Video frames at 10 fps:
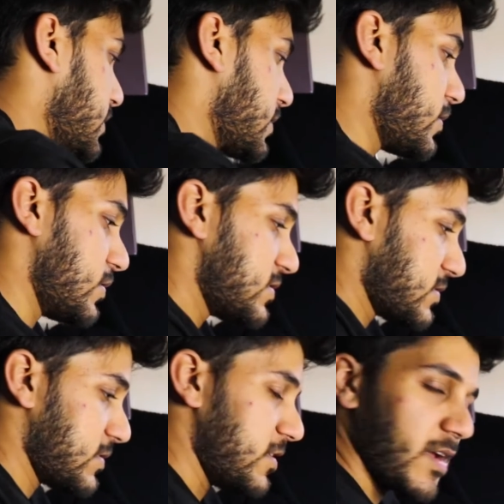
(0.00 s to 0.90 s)
I
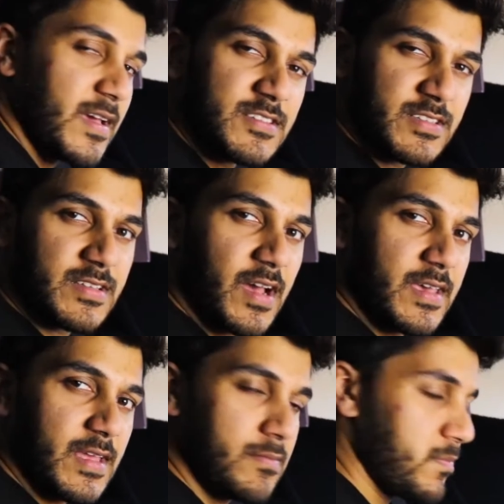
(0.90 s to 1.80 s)
guess just tie
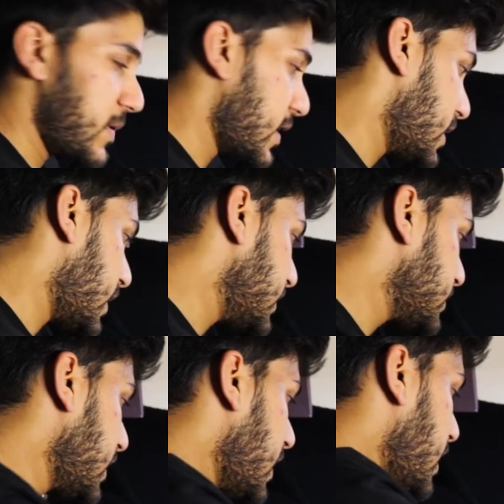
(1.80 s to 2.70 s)
it in, be kind of nice.